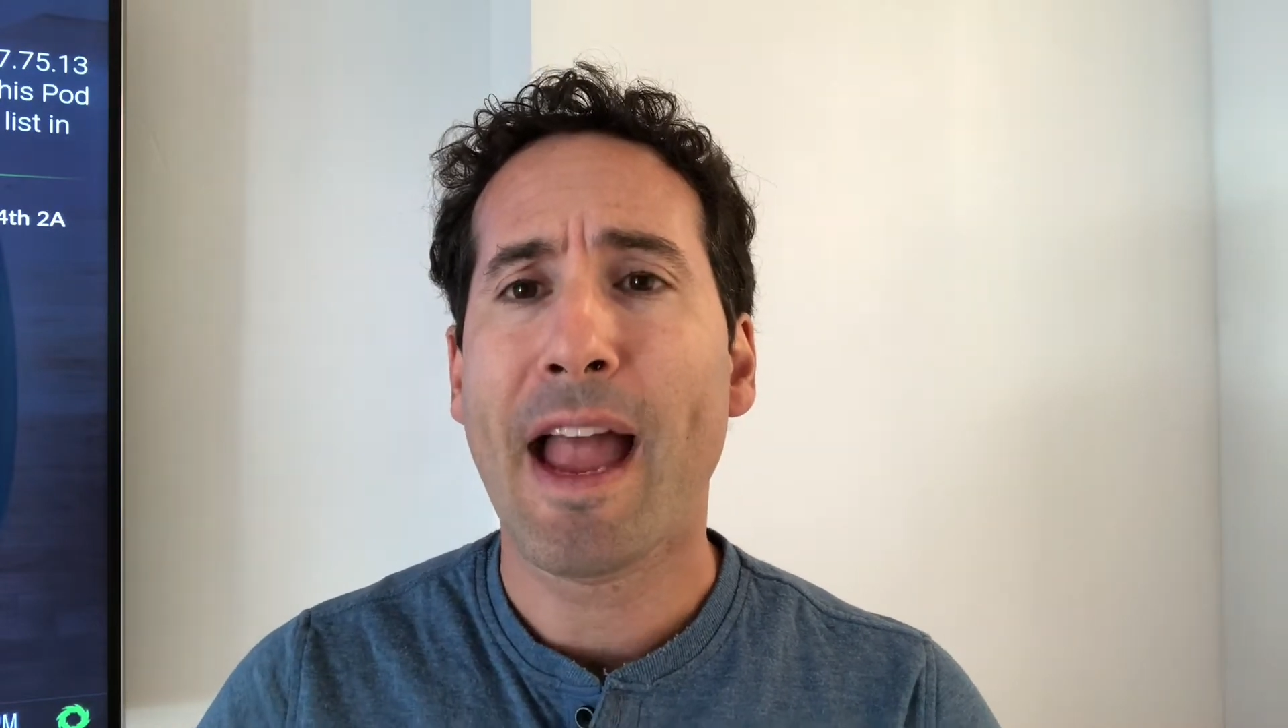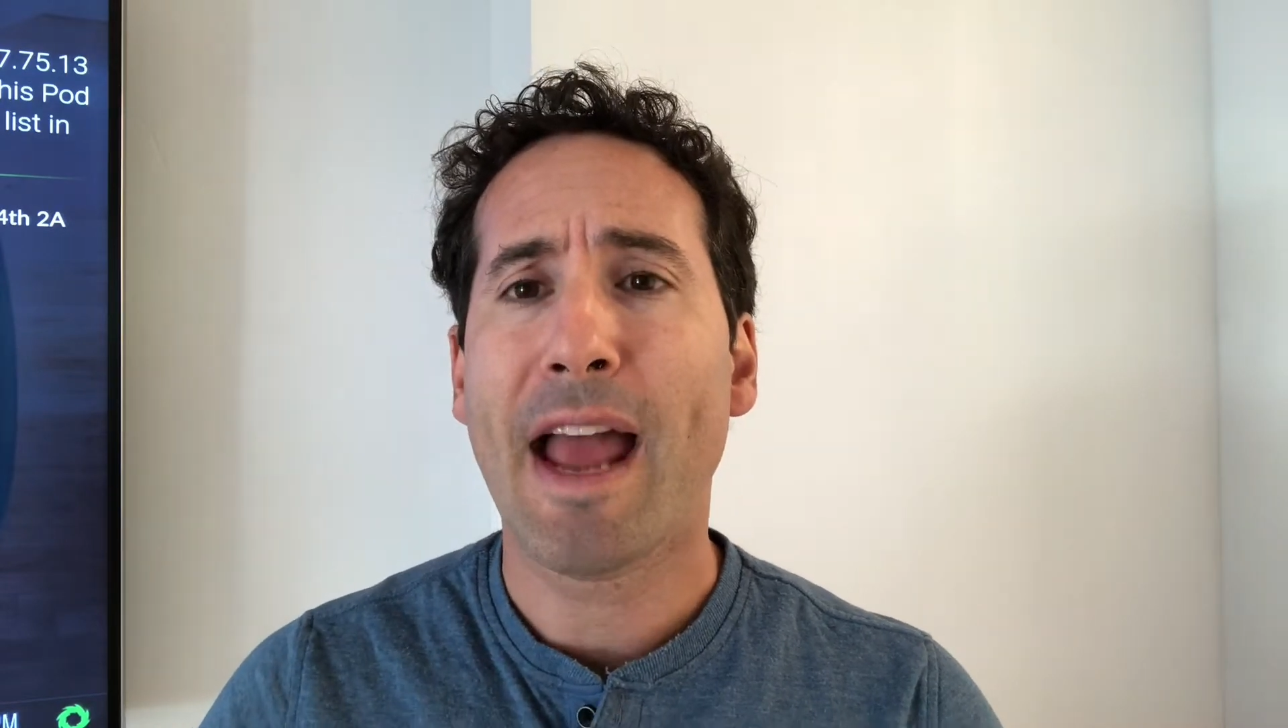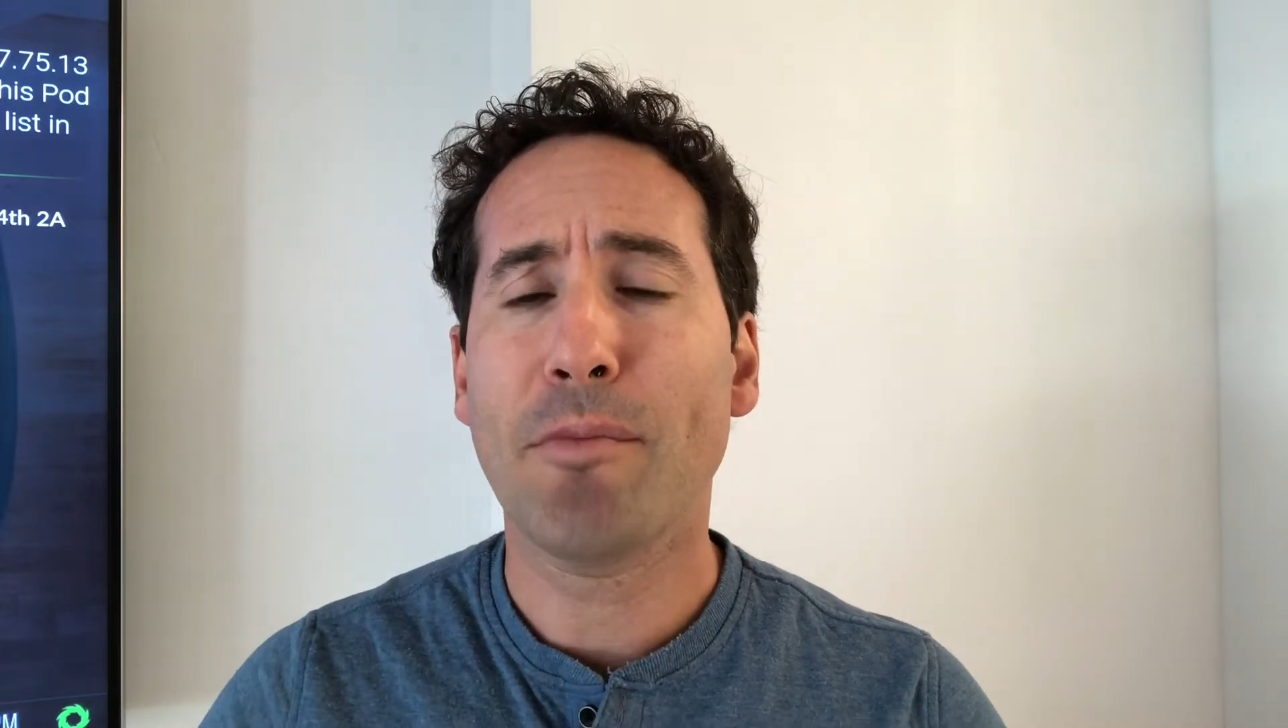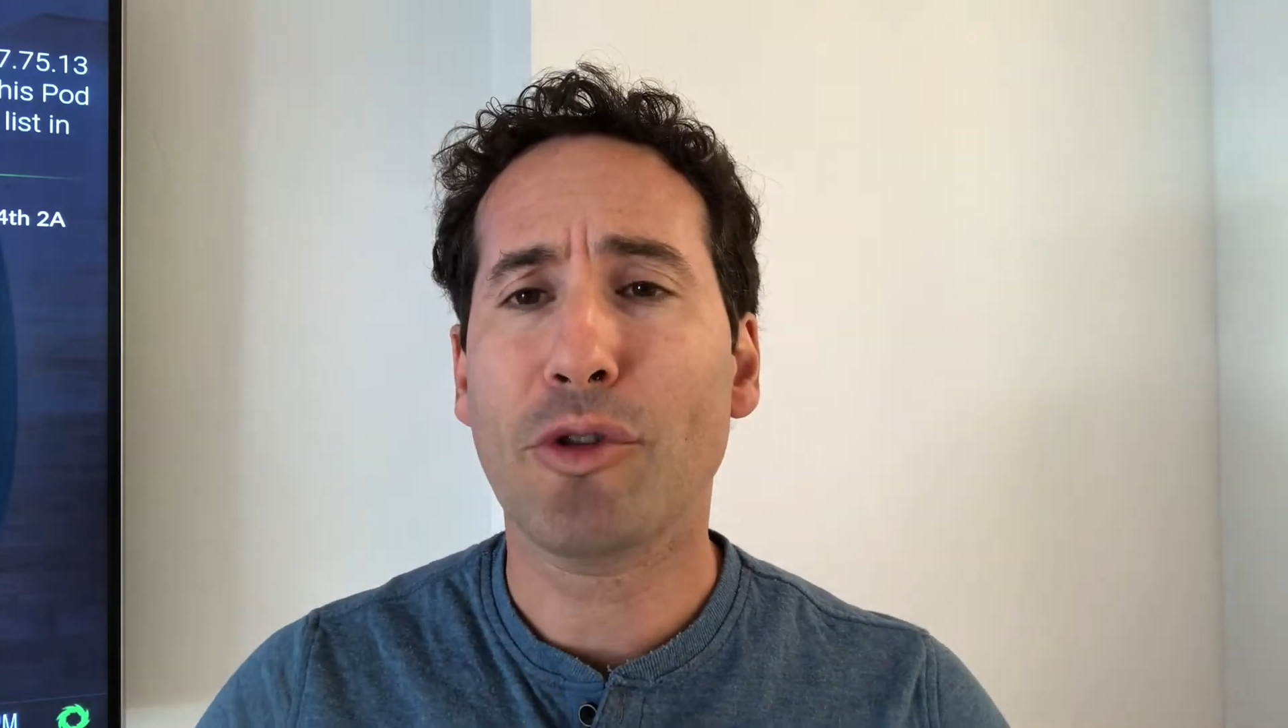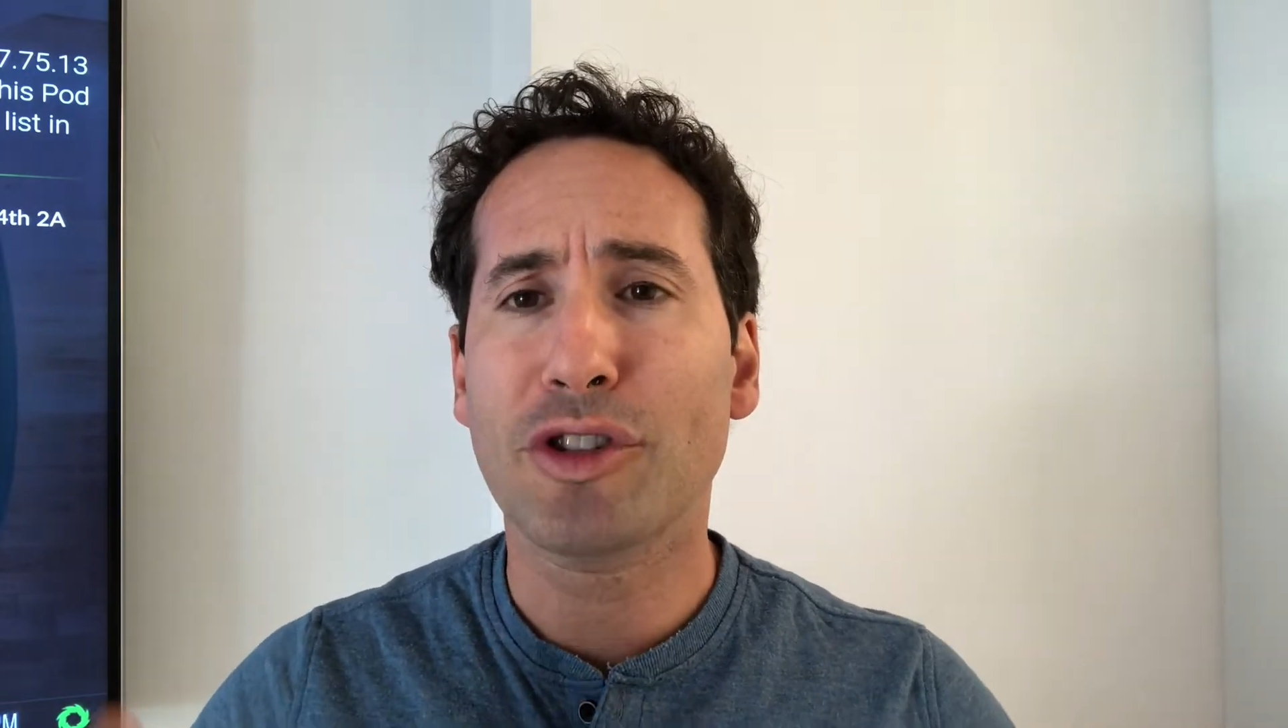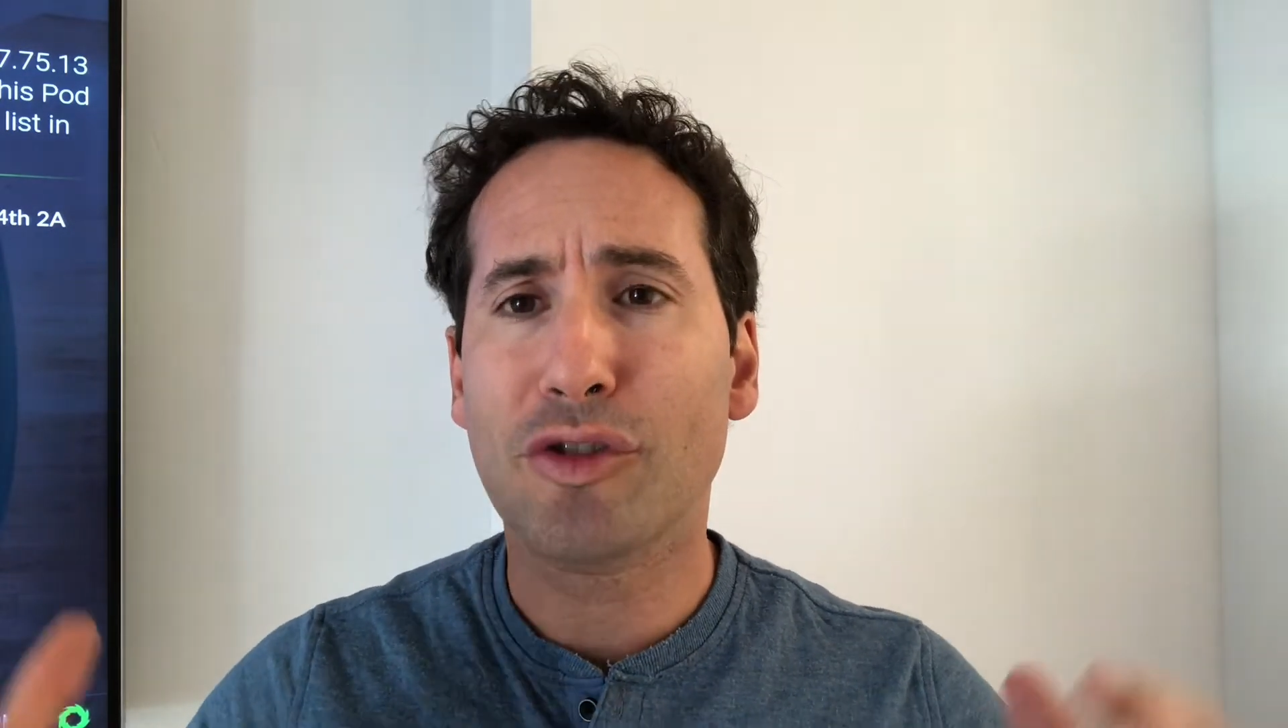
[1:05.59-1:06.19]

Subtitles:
and most